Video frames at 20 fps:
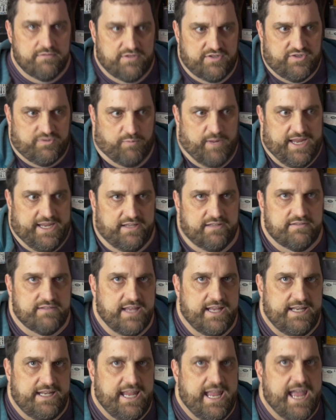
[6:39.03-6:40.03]
swing
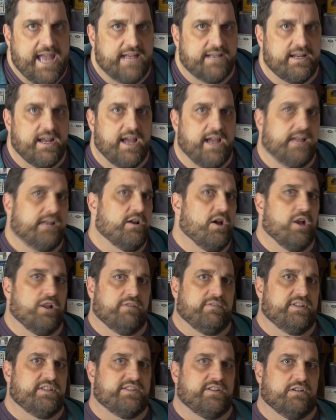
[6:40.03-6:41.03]
that he had on
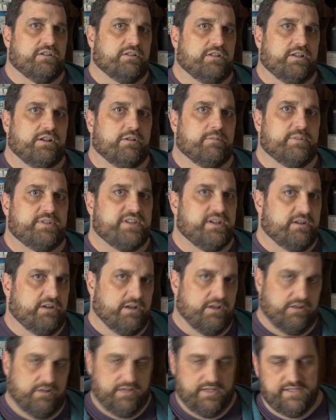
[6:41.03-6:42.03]
all of his earlier
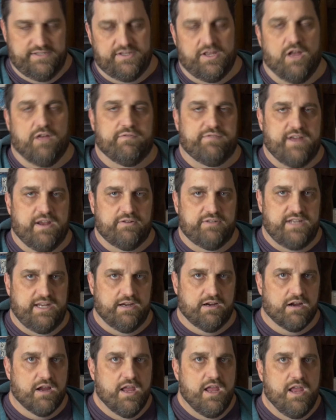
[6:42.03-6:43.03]
material is all found
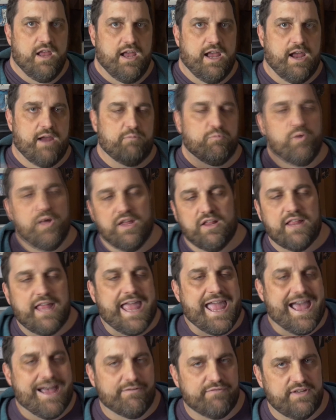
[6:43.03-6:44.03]
here. I will
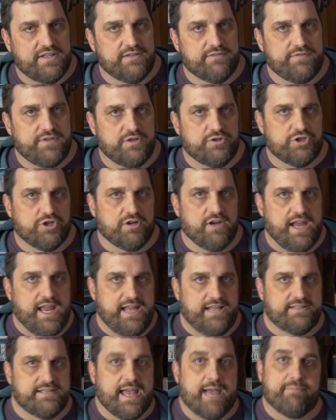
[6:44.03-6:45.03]
have in the future
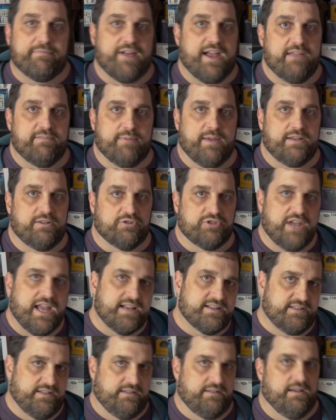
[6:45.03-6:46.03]
a top five Michael
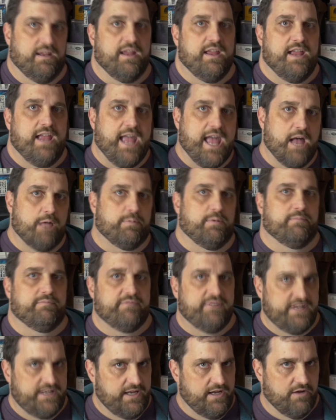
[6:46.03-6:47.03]
Jackson album
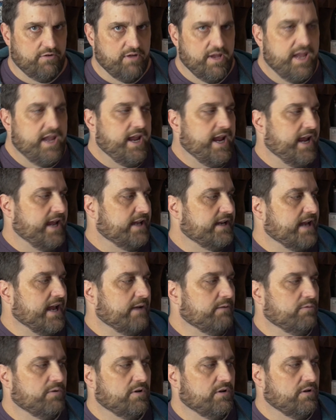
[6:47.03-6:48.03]
video, and
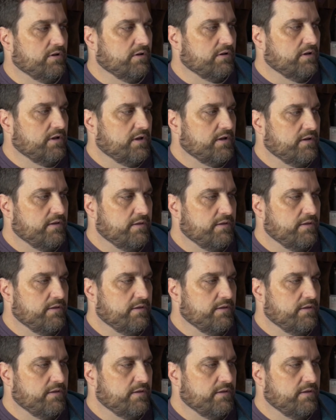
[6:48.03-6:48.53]
I will